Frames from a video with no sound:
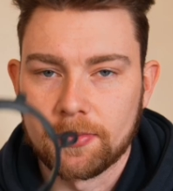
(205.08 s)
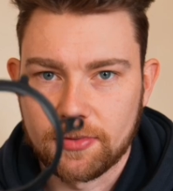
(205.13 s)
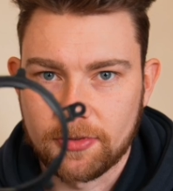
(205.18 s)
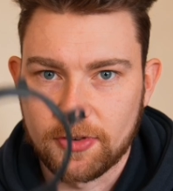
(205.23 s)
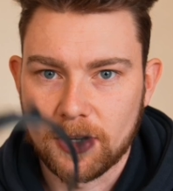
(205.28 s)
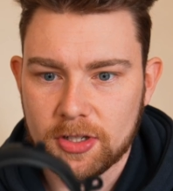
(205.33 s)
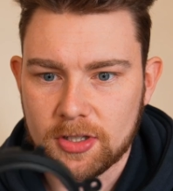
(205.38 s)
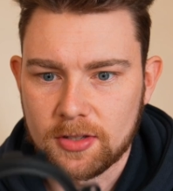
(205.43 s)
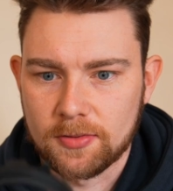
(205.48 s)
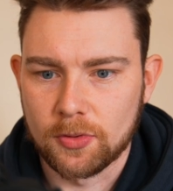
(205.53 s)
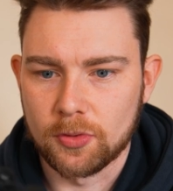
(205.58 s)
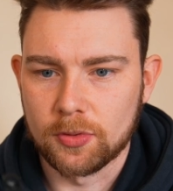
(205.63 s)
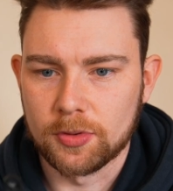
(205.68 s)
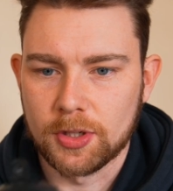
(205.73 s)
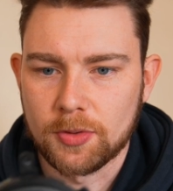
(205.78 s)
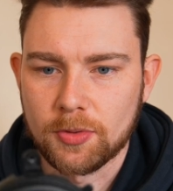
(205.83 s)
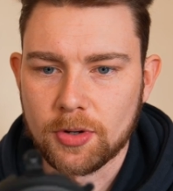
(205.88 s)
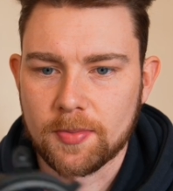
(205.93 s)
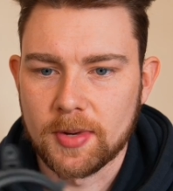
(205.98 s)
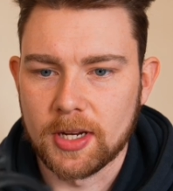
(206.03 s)
First of all,
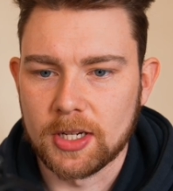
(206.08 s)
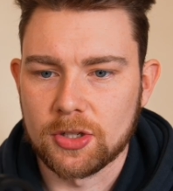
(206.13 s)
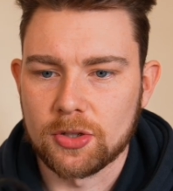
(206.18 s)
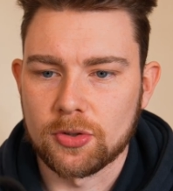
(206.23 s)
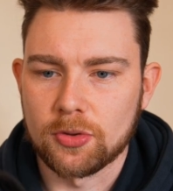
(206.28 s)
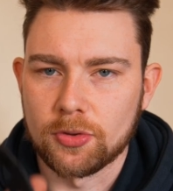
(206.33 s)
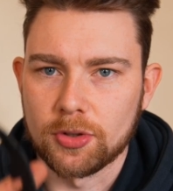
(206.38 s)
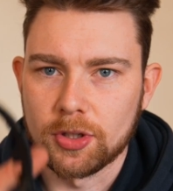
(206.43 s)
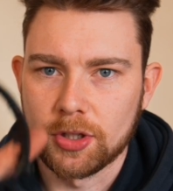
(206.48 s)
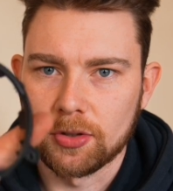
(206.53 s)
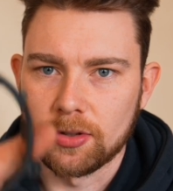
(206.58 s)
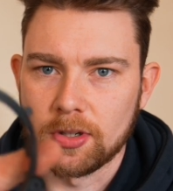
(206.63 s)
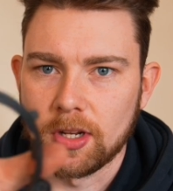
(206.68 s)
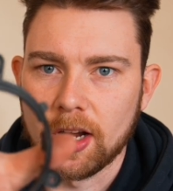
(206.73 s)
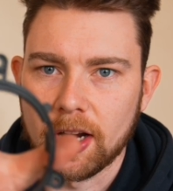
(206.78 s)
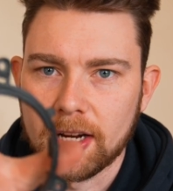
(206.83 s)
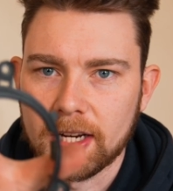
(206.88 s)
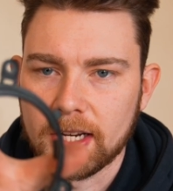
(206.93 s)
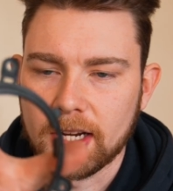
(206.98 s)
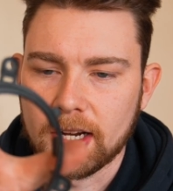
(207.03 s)
you want to make sure that you're
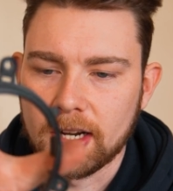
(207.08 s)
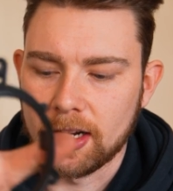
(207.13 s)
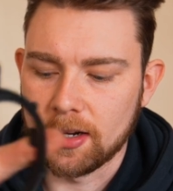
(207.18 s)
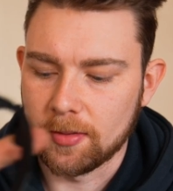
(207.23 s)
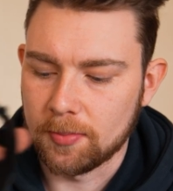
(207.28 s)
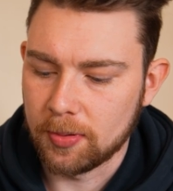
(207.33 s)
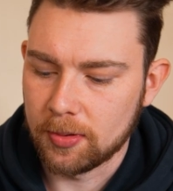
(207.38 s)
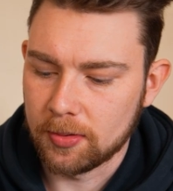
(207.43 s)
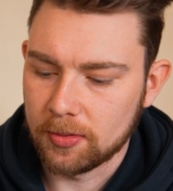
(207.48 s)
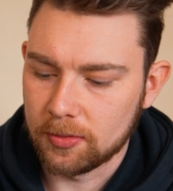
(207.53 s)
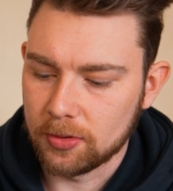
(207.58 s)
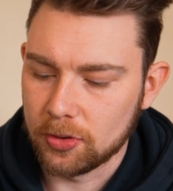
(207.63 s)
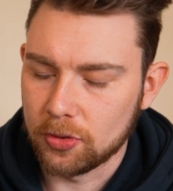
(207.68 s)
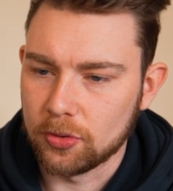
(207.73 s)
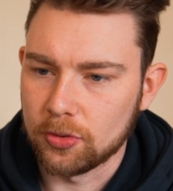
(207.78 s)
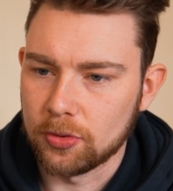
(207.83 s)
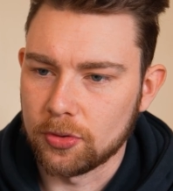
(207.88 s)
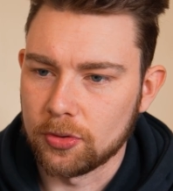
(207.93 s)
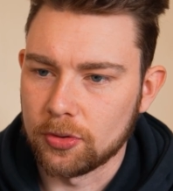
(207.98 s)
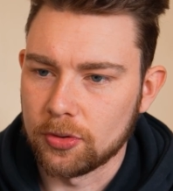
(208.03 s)
lining up
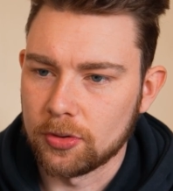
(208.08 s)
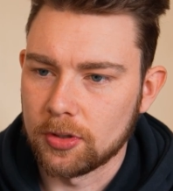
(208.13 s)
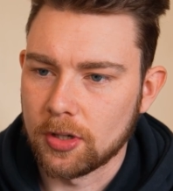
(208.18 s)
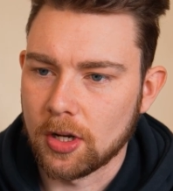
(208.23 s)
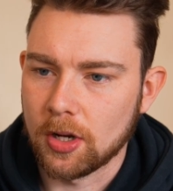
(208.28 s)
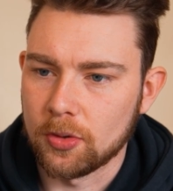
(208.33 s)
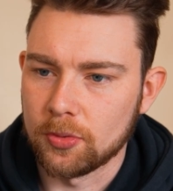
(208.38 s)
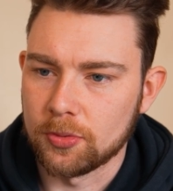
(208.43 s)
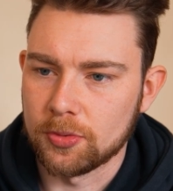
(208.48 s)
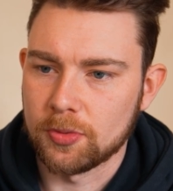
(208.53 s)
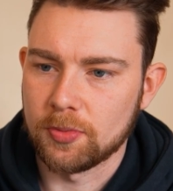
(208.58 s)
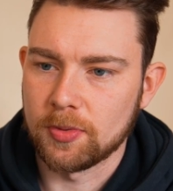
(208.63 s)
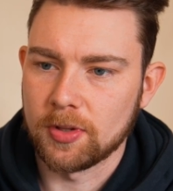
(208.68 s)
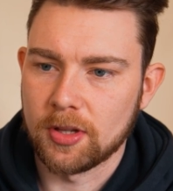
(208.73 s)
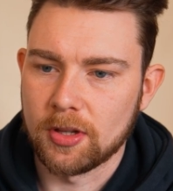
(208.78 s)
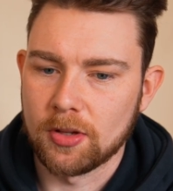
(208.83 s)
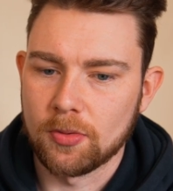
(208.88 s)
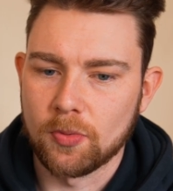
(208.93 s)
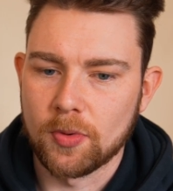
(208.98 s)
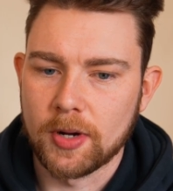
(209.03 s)
your holes
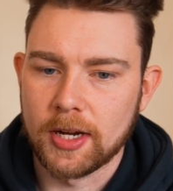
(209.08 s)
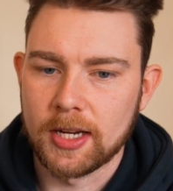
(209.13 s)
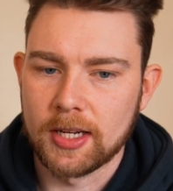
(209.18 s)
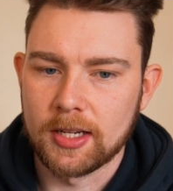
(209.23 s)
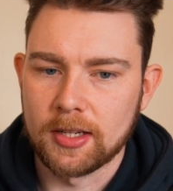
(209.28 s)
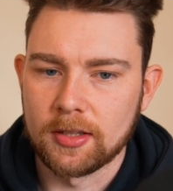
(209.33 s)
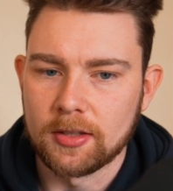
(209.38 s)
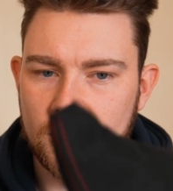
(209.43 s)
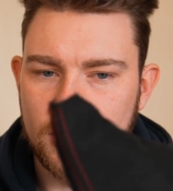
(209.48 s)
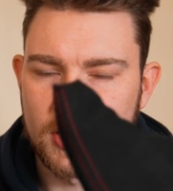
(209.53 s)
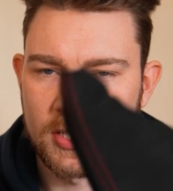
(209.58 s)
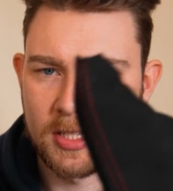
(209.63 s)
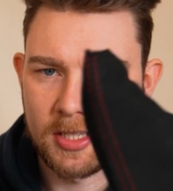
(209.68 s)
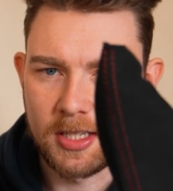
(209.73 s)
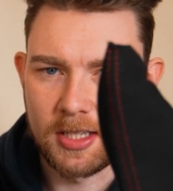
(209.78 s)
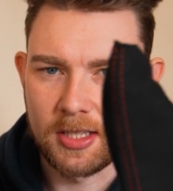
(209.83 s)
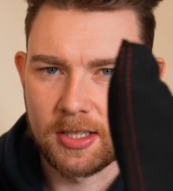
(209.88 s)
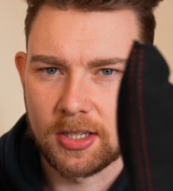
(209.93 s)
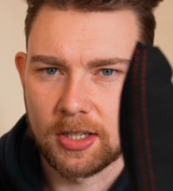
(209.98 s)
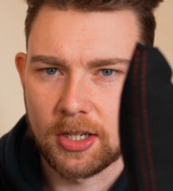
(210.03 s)
with the way this
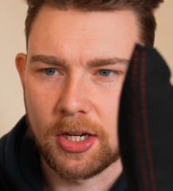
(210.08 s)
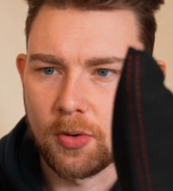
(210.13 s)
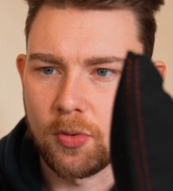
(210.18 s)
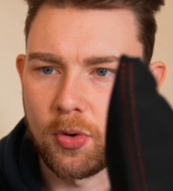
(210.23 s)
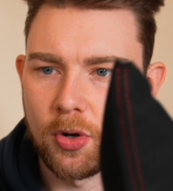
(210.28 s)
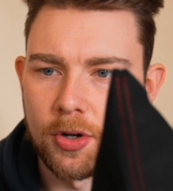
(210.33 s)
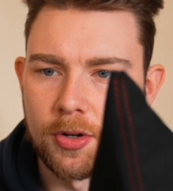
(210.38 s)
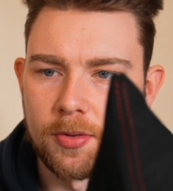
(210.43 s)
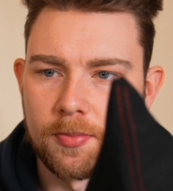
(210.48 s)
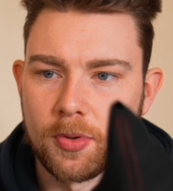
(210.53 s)
needs to go on.